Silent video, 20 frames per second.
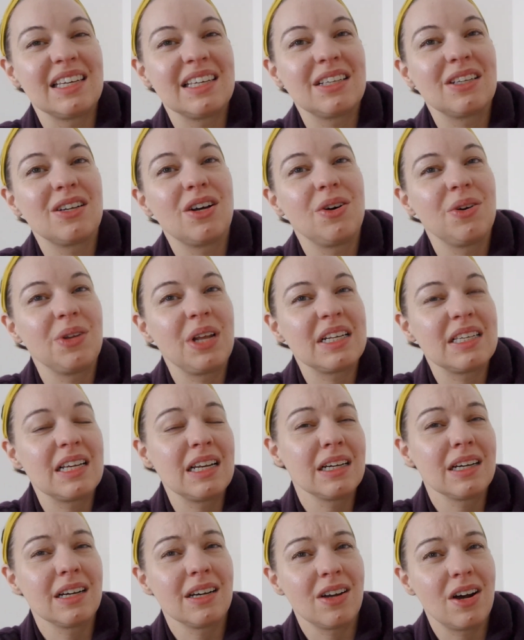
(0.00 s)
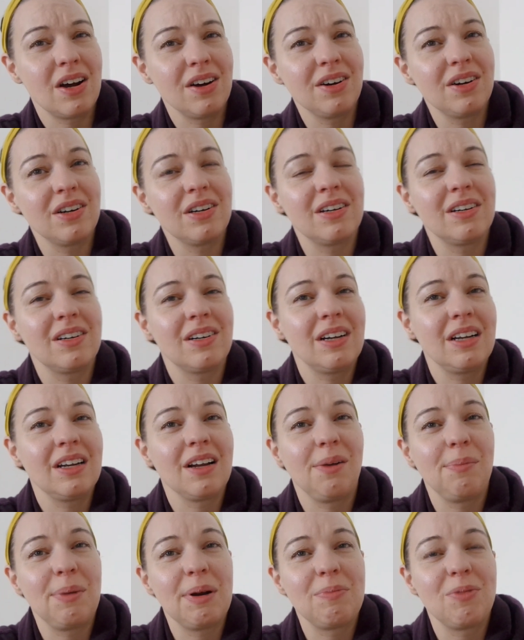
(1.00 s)
So that's a little longer, a
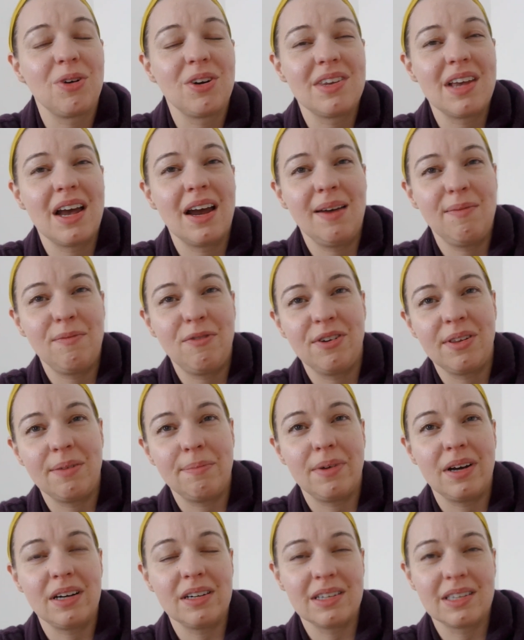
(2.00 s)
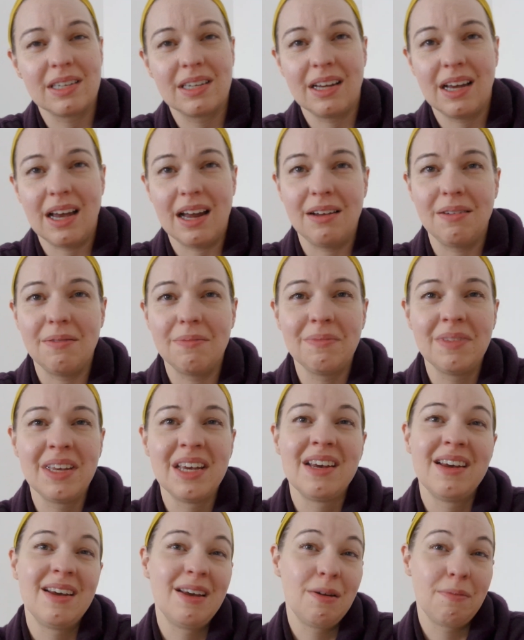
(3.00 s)
little bit more time for the bugs to get them,
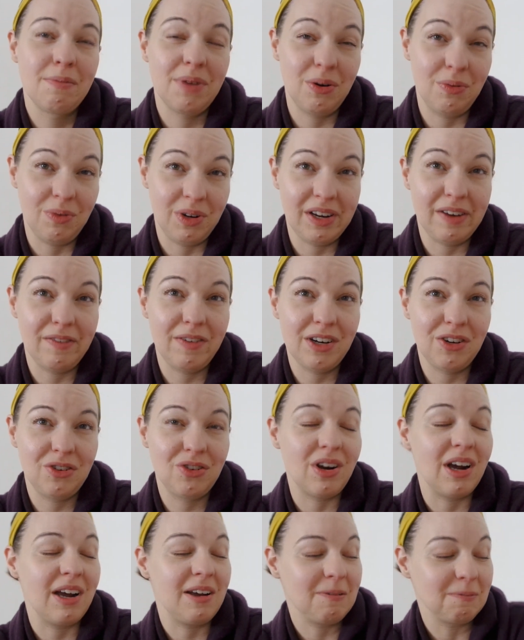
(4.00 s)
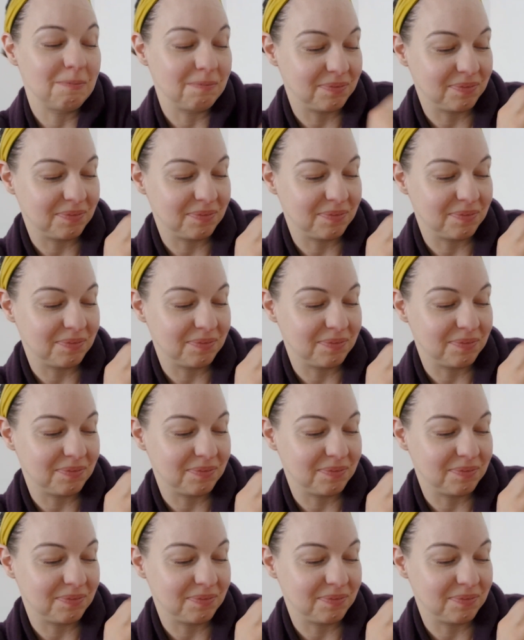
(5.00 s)
but we'll give it a try.